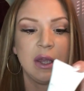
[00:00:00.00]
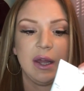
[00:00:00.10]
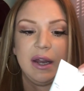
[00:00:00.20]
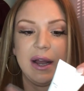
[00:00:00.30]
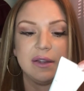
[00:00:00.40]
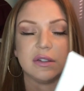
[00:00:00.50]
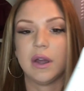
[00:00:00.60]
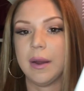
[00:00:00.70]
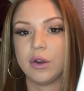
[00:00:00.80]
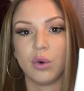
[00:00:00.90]
And it has
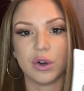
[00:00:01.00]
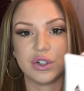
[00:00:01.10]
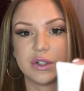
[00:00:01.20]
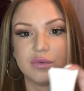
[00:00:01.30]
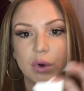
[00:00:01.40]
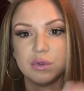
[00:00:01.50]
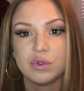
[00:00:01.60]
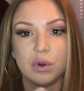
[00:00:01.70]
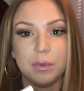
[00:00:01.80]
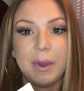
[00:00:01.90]
that gorgeous rose
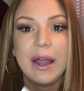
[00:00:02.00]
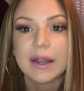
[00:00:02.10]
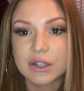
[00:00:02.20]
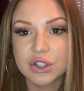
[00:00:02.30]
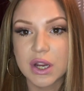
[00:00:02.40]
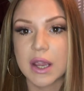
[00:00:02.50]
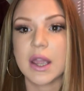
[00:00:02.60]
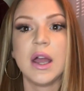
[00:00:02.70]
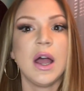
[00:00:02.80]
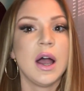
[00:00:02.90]
gold packaging.